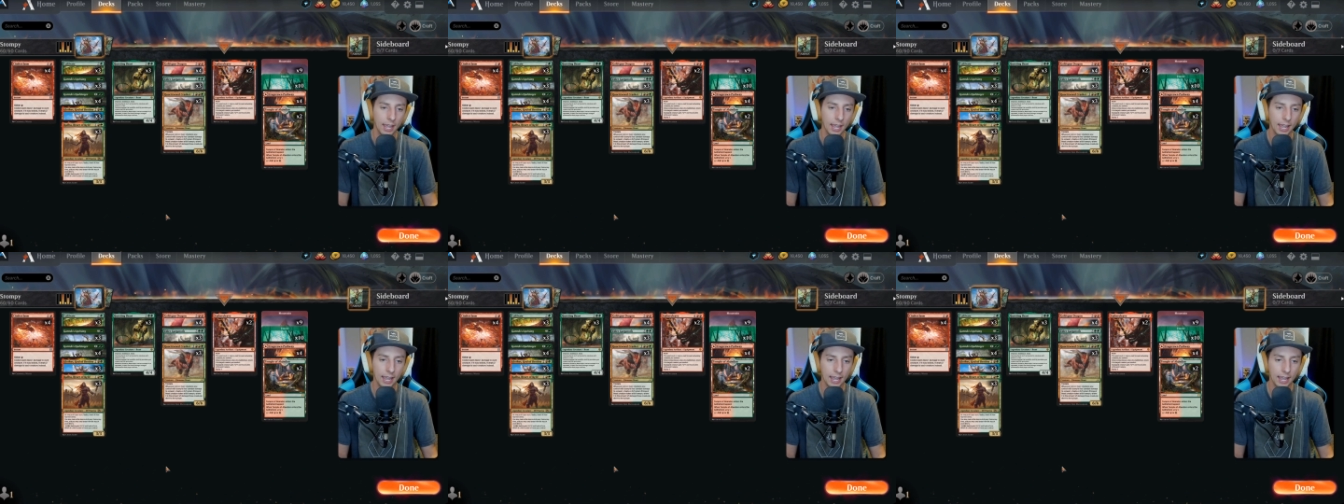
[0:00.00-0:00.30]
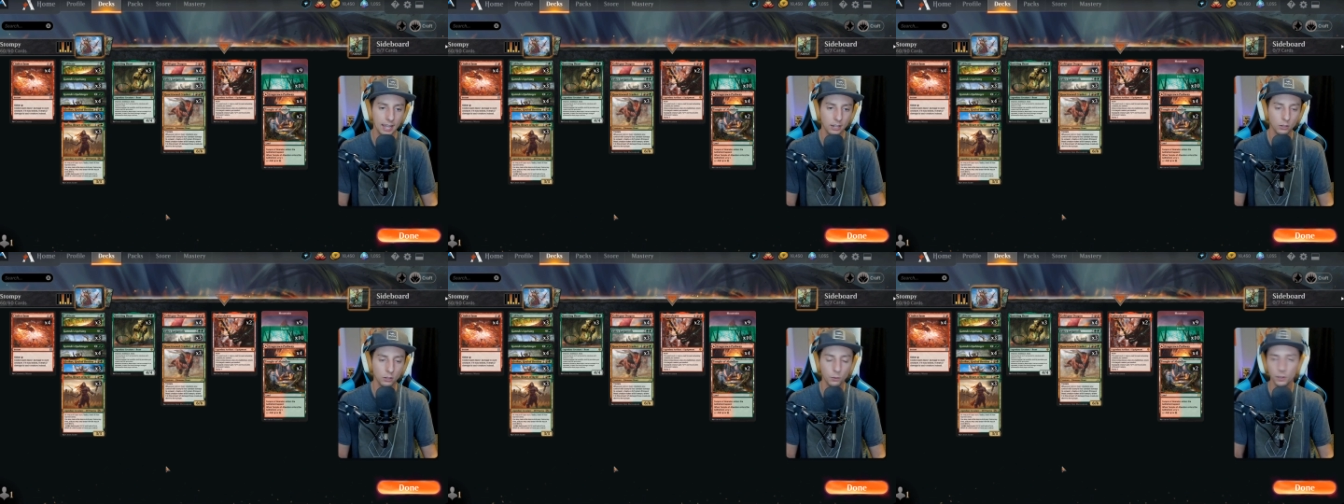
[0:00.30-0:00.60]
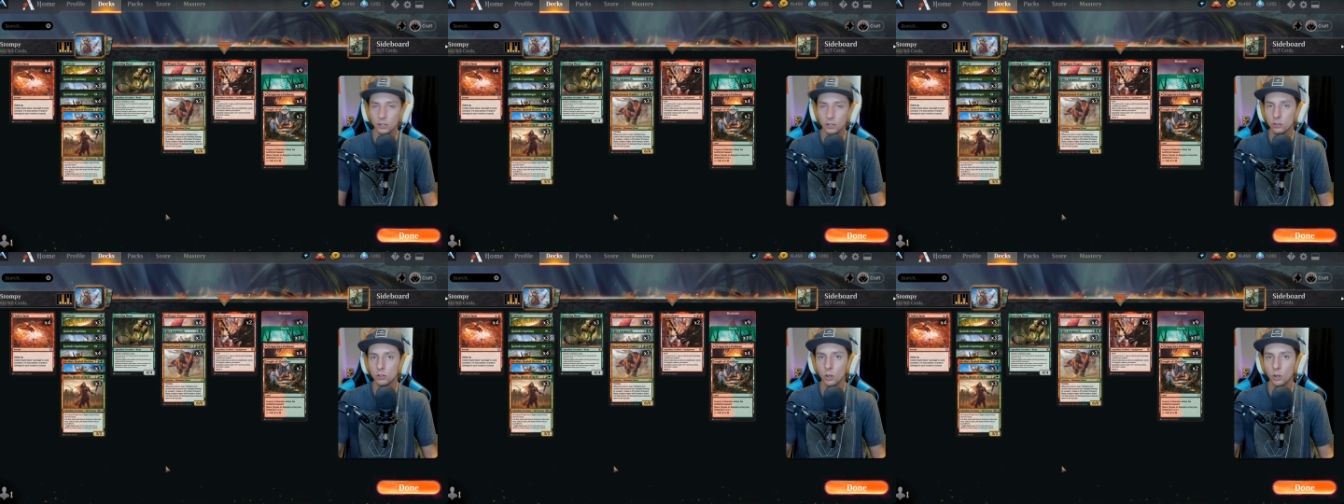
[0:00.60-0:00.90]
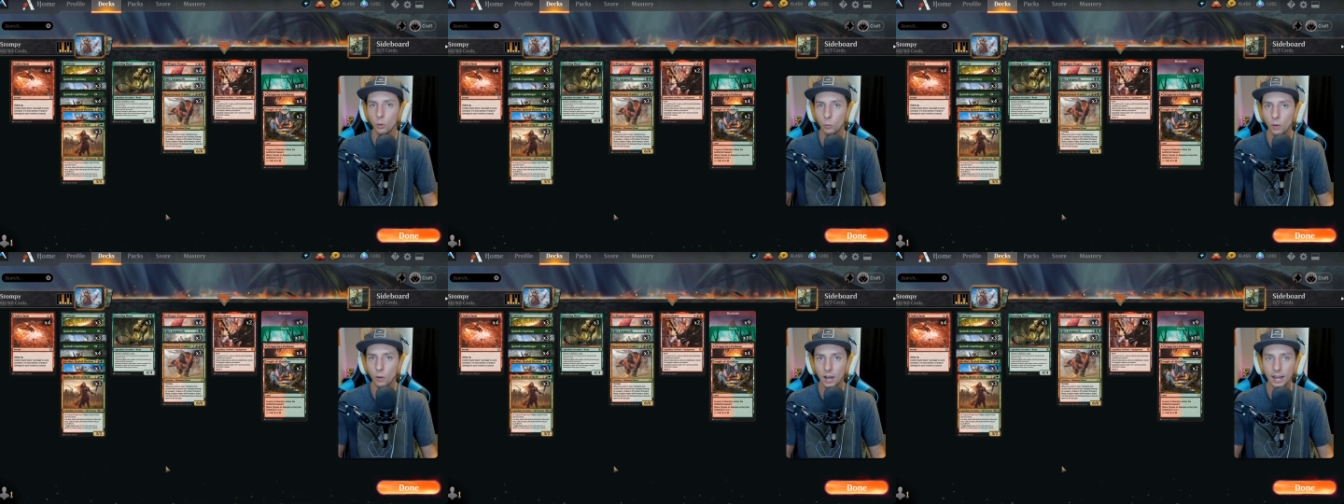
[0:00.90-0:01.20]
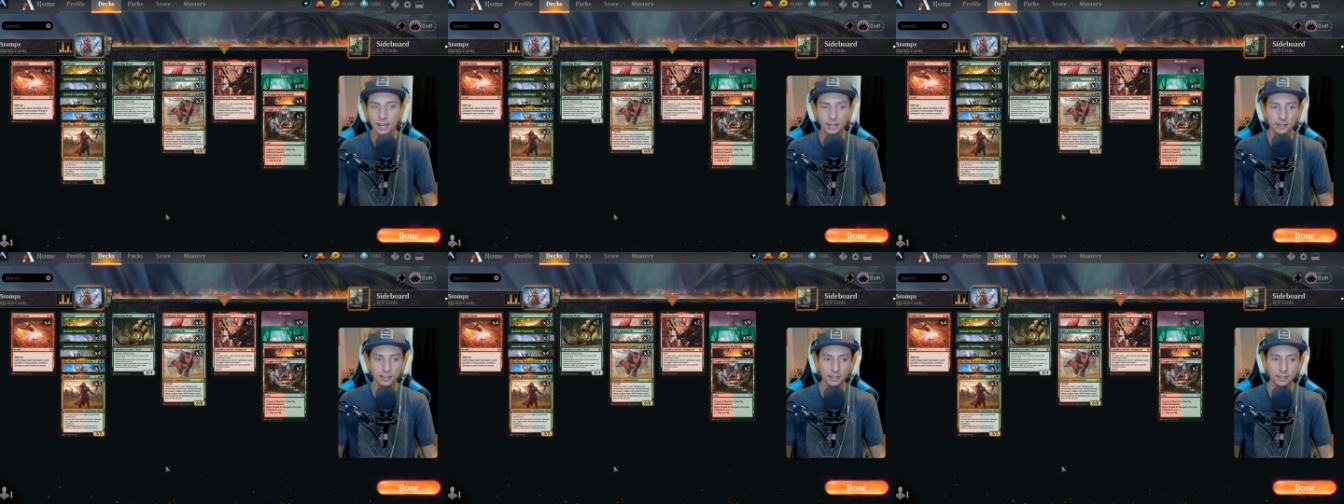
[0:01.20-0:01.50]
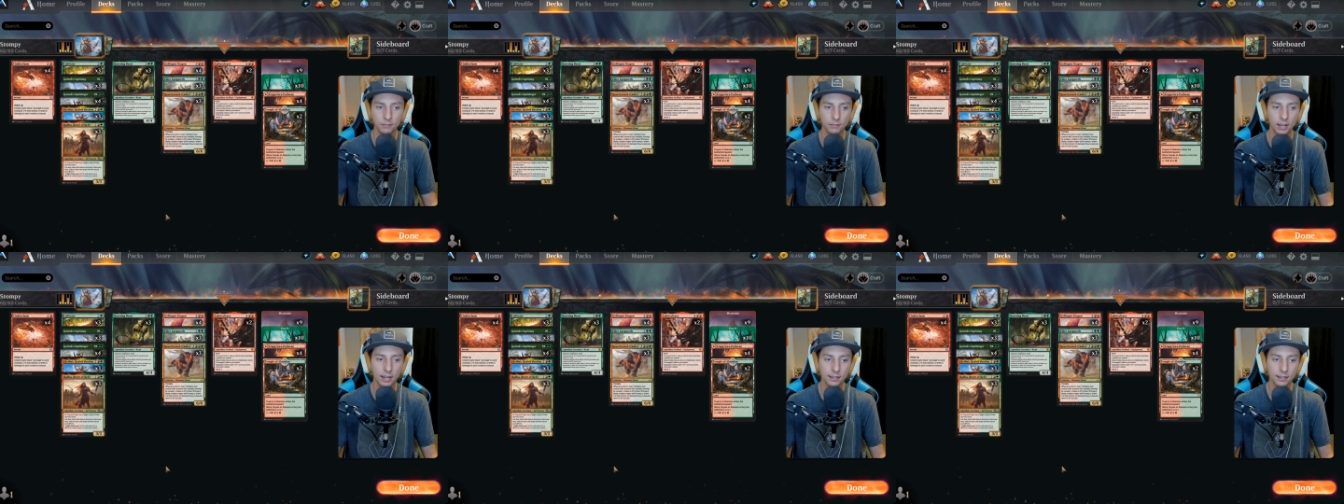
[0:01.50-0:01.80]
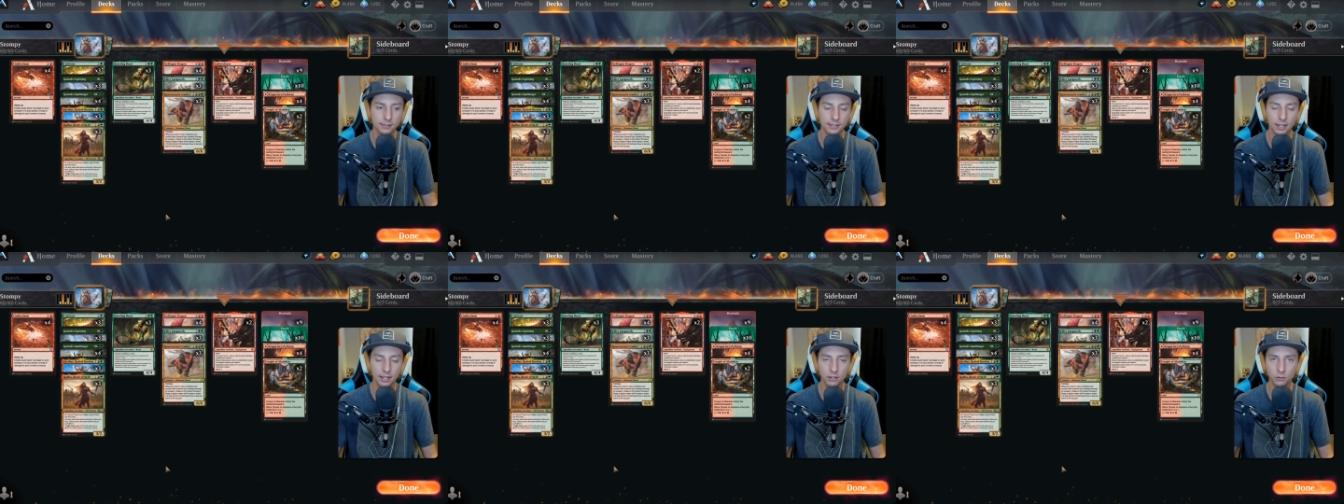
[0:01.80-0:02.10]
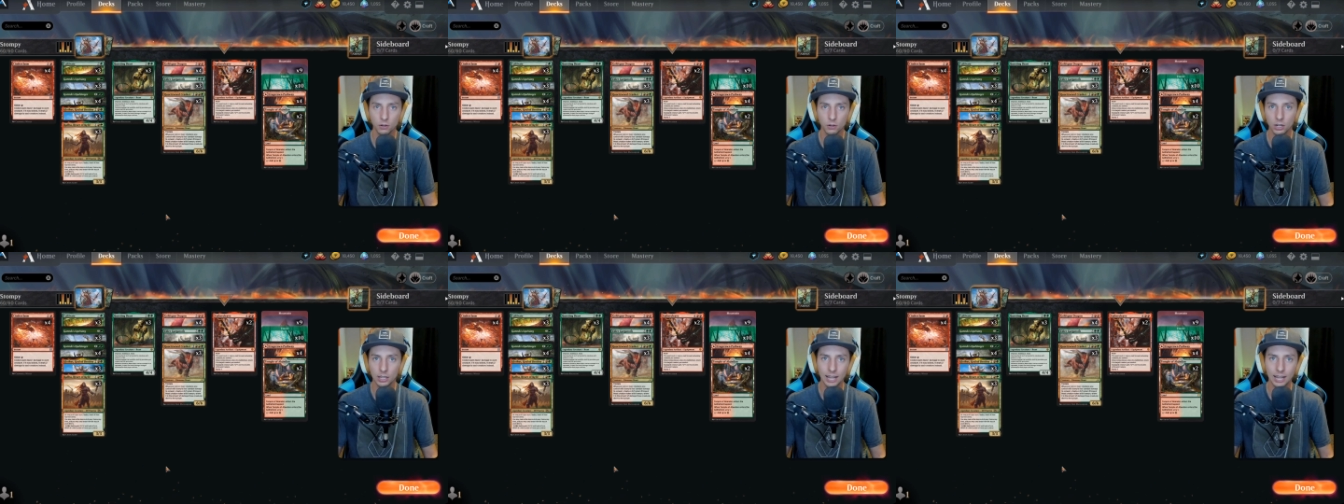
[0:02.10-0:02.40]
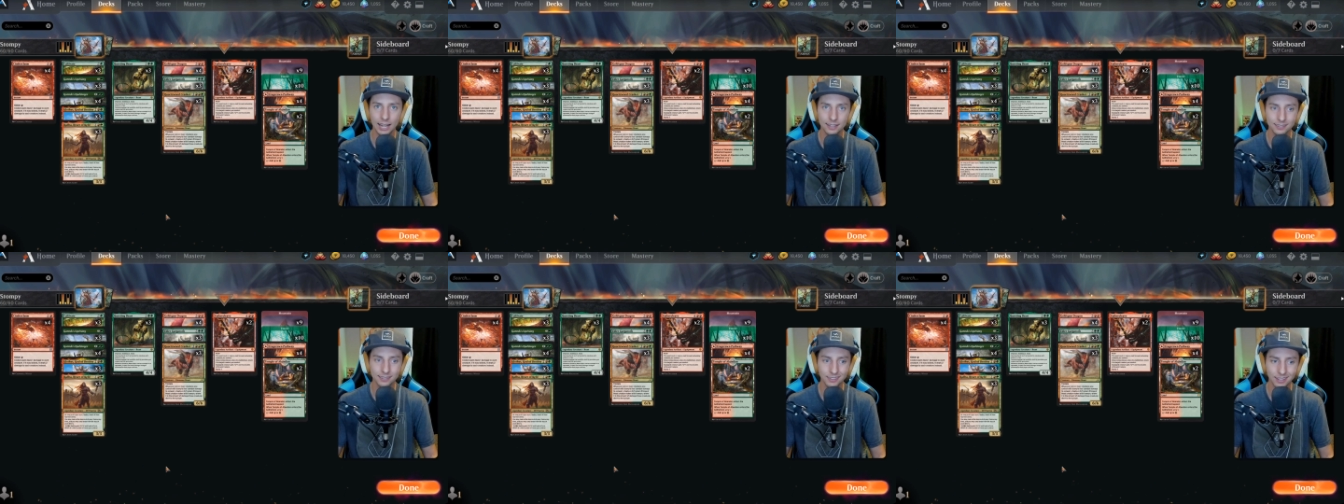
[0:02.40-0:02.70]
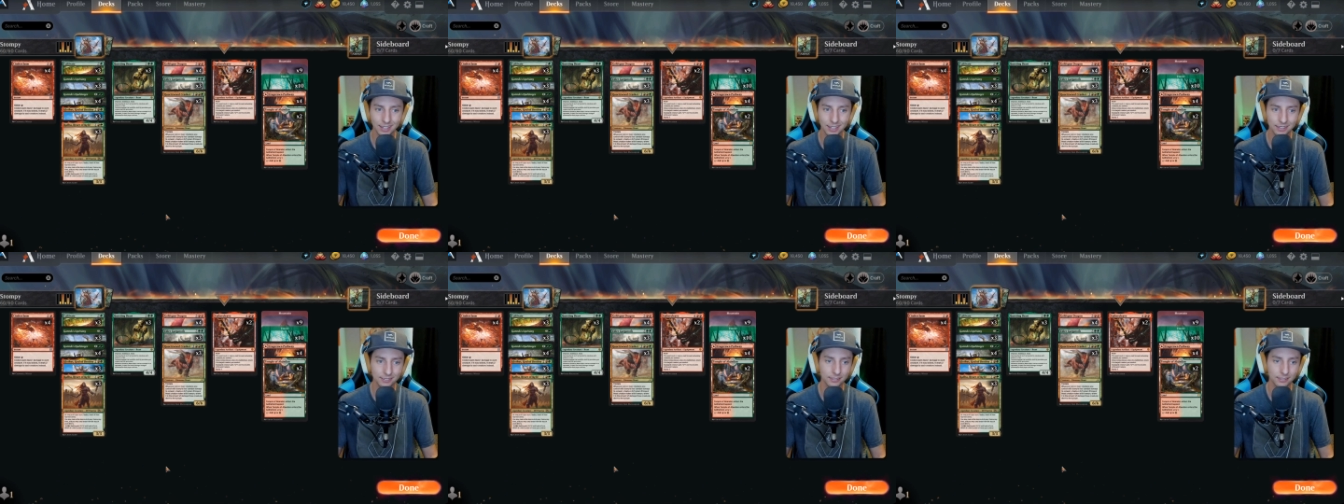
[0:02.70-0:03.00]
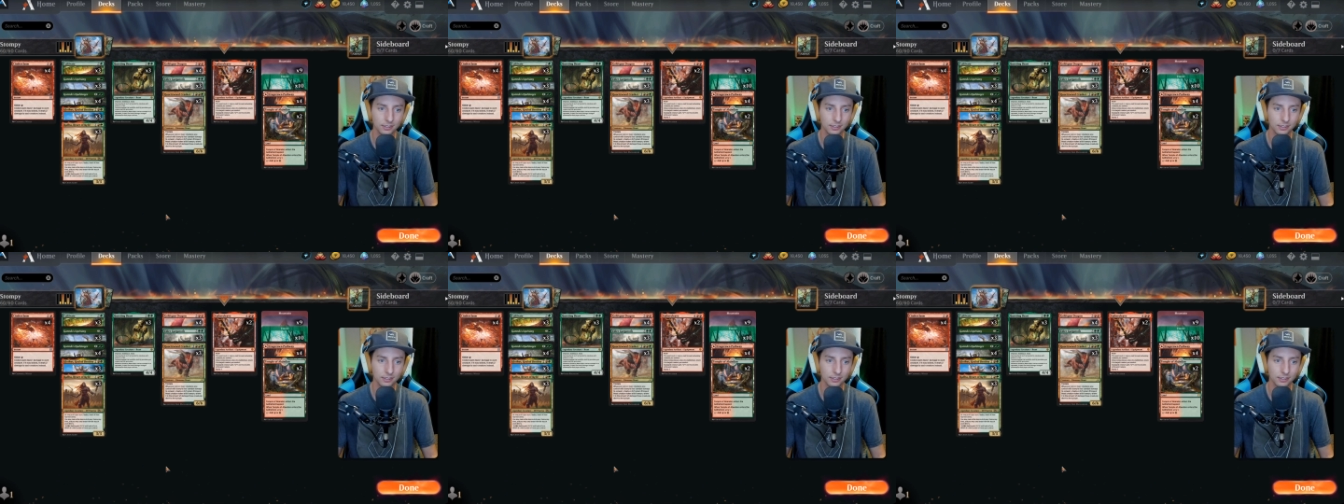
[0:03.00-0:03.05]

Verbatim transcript: and going so wide, and they've got us down to our last legs.